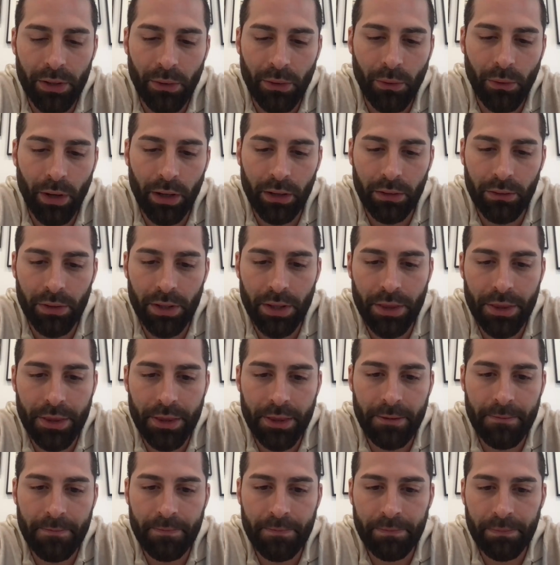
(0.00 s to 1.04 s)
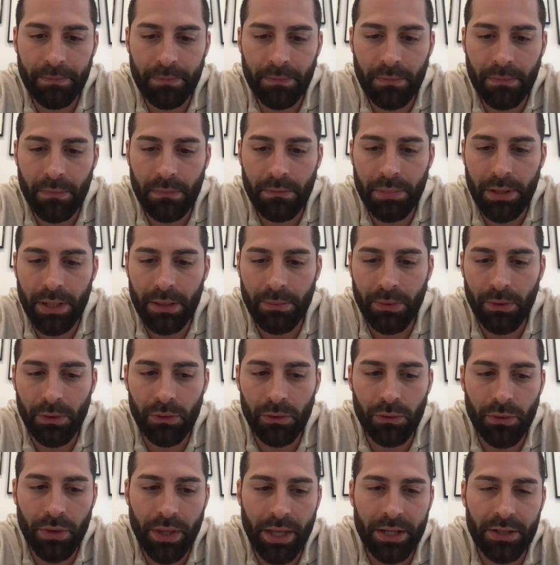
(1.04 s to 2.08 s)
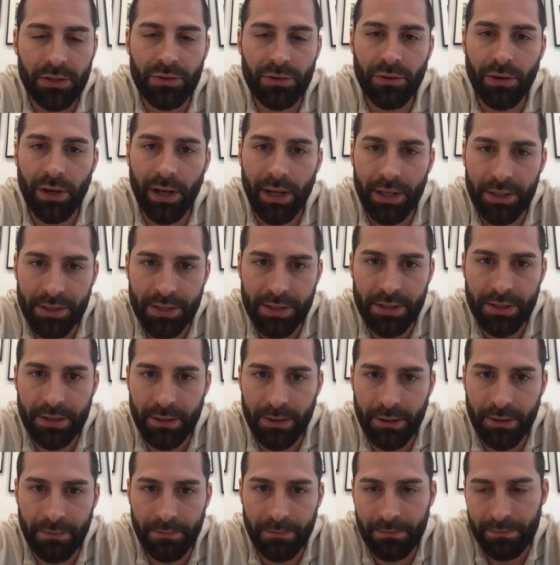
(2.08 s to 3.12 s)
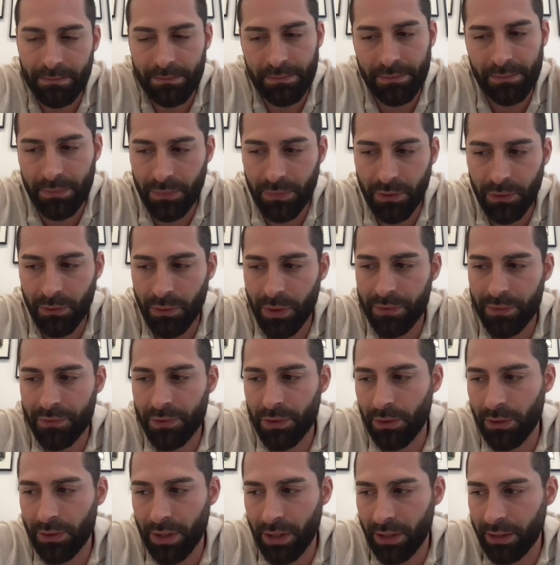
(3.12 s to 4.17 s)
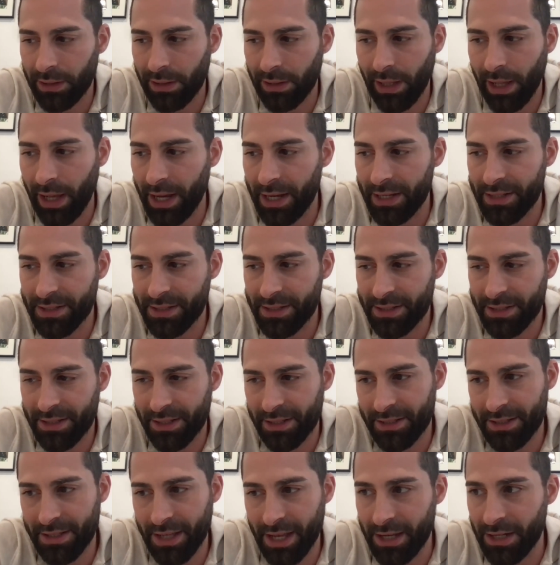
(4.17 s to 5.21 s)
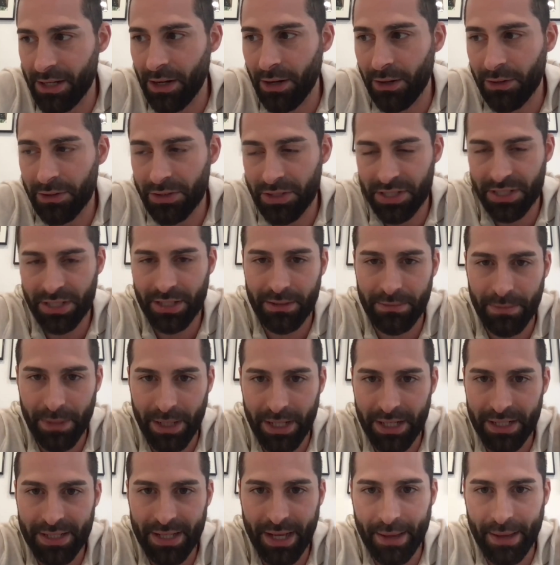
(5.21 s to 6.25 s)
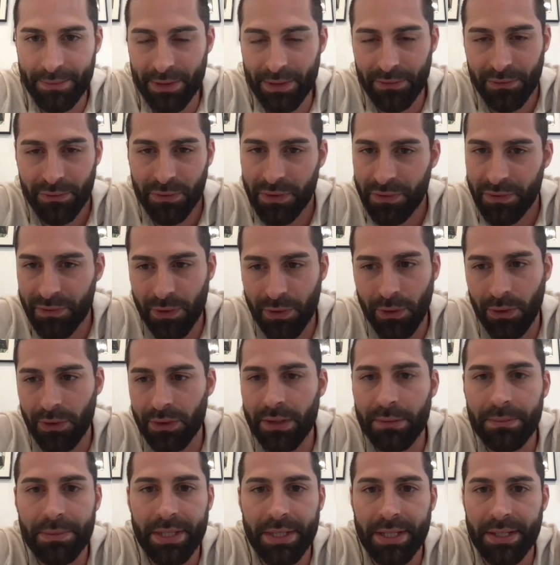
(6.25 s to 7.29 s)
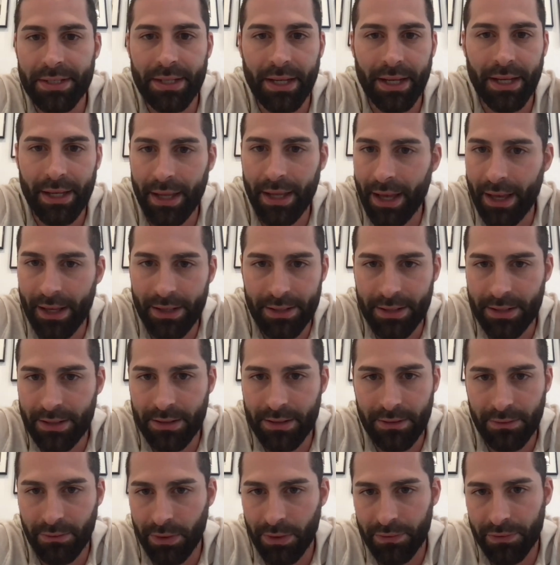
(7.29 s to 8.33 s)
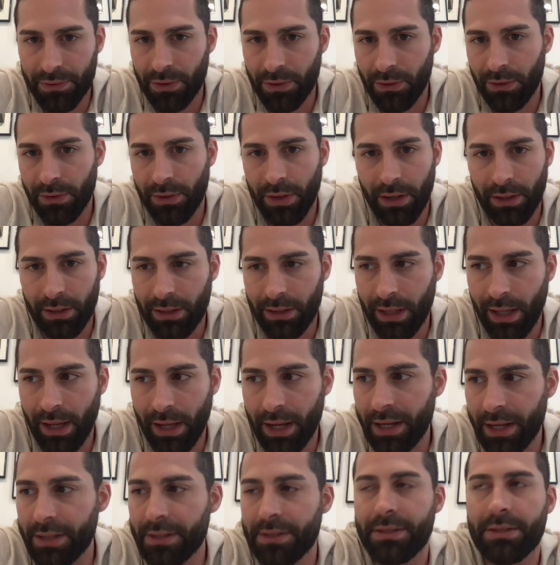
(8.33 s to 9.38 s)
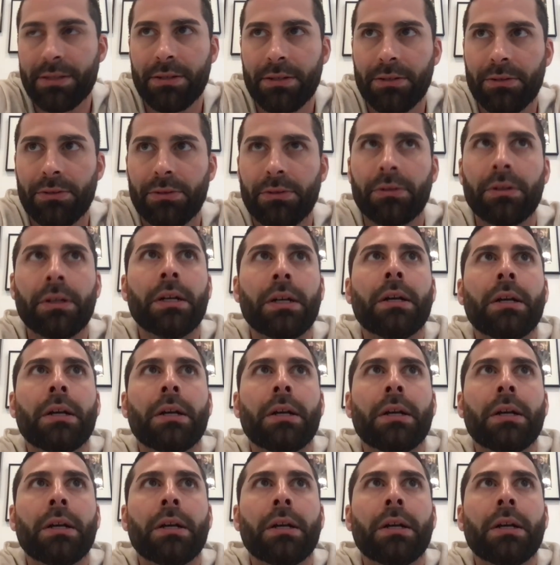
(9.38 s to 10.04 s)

to work with people who they trust. We've told our clients to say no just as many times as we've told them to say yes. We've told our clients to